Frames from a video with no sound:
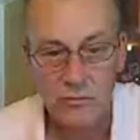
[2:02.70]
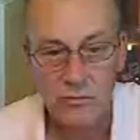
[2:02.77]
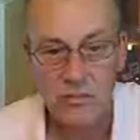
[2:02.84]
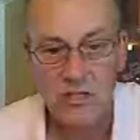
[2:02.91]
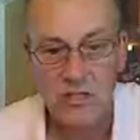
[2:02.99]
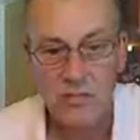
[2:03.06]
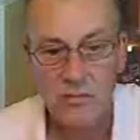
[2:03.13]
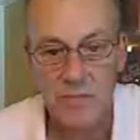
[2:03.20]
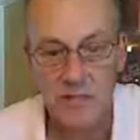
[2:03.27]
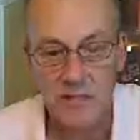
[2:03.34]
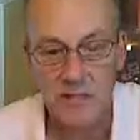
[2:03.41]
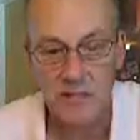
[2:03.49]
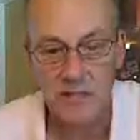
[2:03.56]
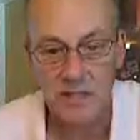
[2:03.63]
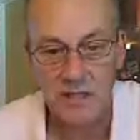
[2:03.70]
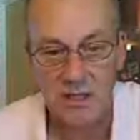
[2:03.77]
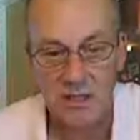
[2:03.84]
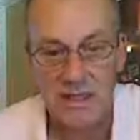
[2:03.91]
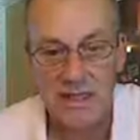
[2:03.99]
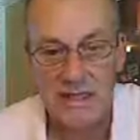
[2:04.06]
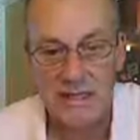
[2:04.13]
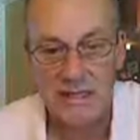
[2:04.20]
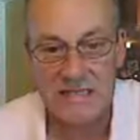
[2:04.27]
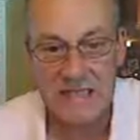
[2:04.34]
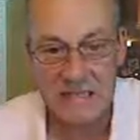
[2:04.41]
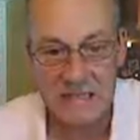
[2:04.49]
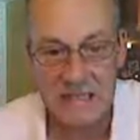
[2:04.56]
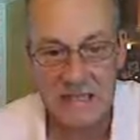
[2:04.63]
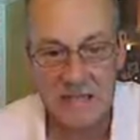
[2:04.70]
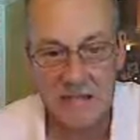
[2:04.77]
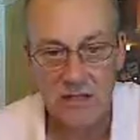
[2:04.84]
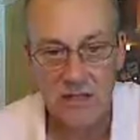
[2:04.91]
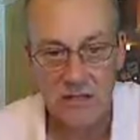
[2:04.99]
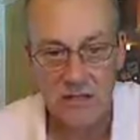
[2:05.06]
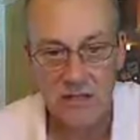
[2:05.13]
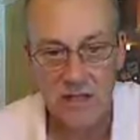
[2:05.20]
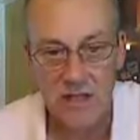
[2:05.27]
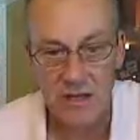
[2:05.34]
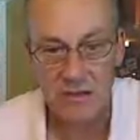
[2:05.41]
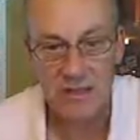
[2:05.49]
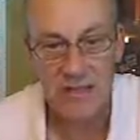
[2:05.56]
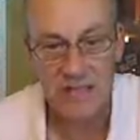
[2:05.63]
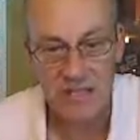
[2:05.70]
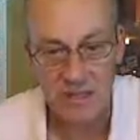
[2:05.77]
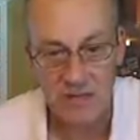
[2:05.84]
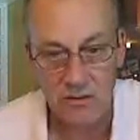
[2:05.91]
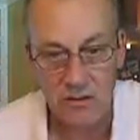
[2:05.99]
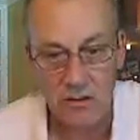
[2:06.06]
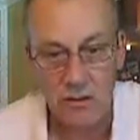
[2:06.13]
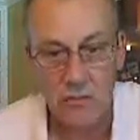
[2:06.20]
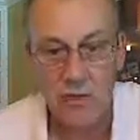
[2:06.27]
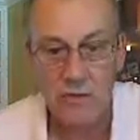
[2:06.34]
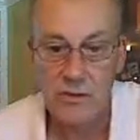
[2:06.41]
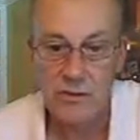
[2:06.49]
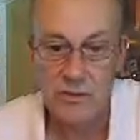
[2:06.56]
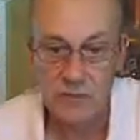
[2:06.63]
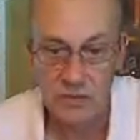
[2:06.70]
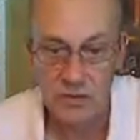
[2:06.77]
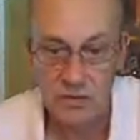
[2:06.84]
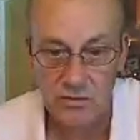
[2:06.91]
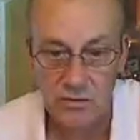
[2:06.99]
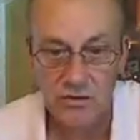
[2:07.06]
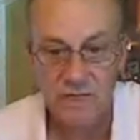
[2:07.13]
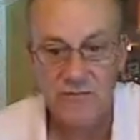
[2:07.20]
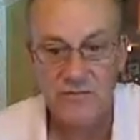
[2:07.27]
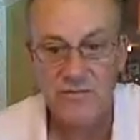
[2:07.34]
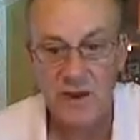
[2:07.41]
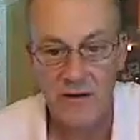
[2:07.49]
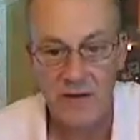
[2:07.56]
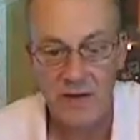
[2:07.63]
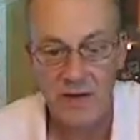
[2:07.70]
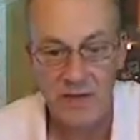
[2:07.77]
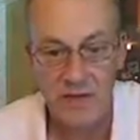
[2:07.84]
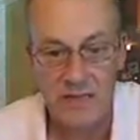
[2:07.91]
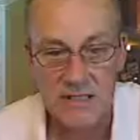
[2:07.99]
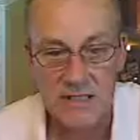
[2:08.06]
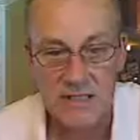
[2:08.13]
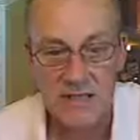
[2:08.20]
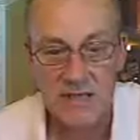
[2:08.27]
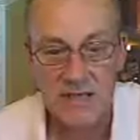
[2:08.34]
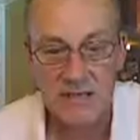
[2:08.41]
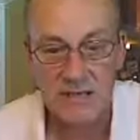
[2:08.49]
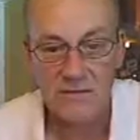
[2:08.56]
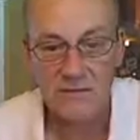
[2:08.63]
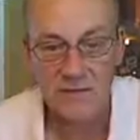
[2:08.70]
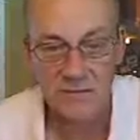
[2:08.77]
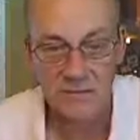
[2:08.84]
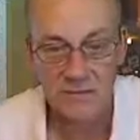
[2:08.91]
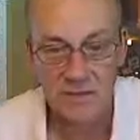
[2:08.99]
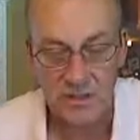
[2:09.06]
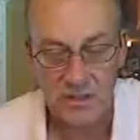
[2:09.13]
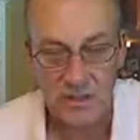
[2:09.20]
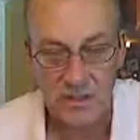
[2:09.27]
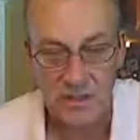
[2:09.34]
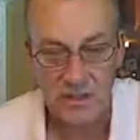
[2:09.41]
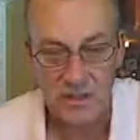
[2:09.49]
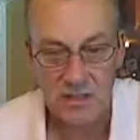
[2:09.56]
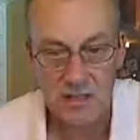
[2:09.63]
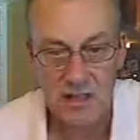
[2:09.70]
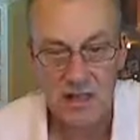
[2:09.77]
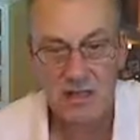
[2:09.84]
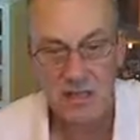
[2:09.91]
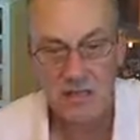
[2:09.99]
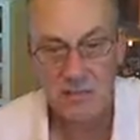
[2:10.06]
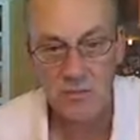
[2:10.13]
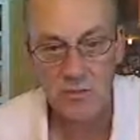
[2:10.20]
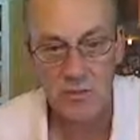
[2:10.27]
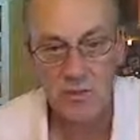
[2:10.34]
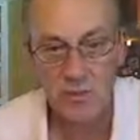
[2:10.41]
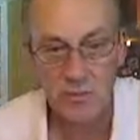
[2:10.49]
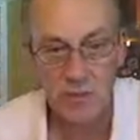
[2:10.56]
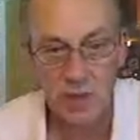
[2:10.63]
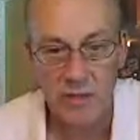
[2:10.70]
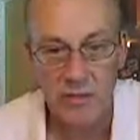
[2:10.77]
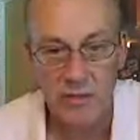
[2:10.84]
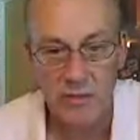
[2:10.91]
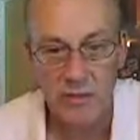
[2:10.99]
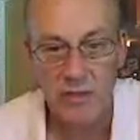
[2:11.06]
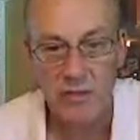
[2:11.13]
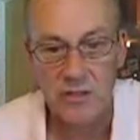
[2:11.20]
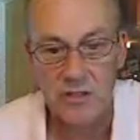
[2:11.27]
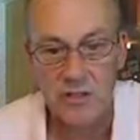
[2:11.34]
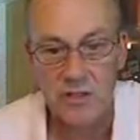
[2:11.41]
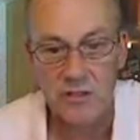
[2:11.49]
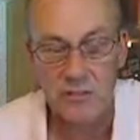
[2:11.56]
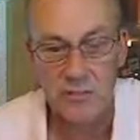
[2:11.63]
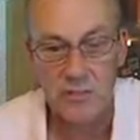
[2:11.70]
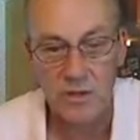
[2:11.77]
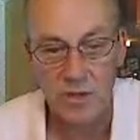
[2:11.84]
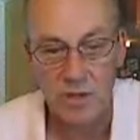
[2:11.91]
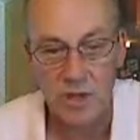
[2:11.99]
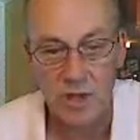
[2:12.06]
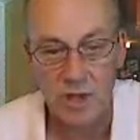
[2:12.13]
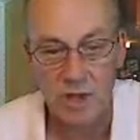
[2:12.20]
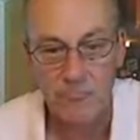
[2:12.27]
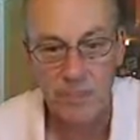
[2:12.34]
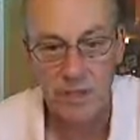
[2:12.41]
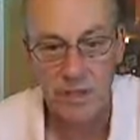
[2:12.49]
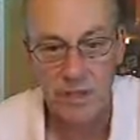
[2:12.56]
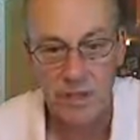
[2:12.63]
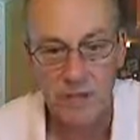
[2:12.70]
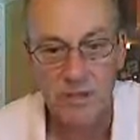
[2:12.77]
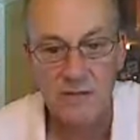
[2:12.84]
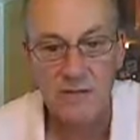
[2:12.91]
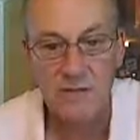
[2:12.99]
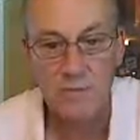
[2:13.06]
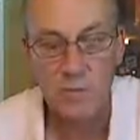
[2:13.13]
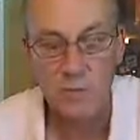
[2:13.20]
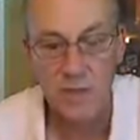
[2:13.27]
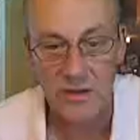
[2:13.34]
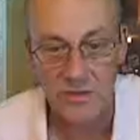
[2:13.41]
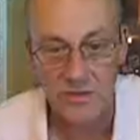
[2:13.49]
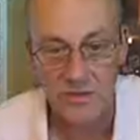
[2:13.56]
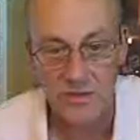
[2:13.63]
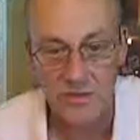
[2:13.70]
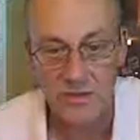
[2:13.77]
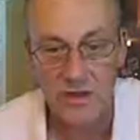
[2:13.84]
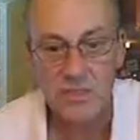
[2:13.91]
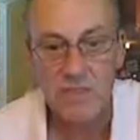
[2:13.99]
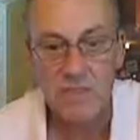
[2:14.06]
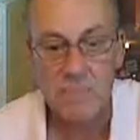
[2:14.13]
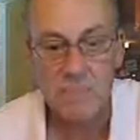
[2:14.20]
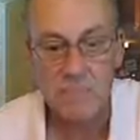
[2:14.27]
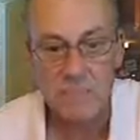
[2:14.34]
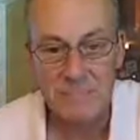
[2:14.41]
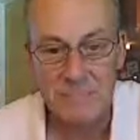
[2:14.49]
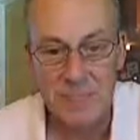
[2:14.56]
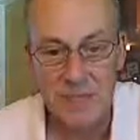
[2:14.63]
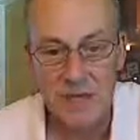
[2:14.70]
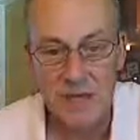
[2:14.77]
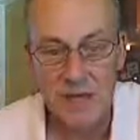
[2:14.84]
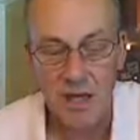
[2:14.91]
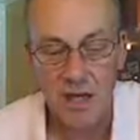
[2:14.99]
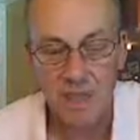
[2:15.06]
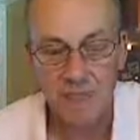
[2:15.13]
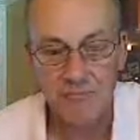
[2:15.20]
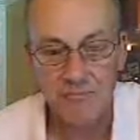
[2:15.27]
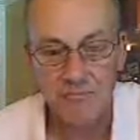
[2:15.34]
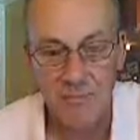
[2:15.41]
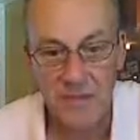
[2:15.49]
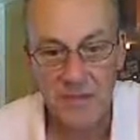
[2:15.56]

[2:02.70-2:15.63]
which is basically taking the spirit down to 32 degrees Fahrenheit, and fine filter. It's much like a microbrewery does with a beer, where they filter. And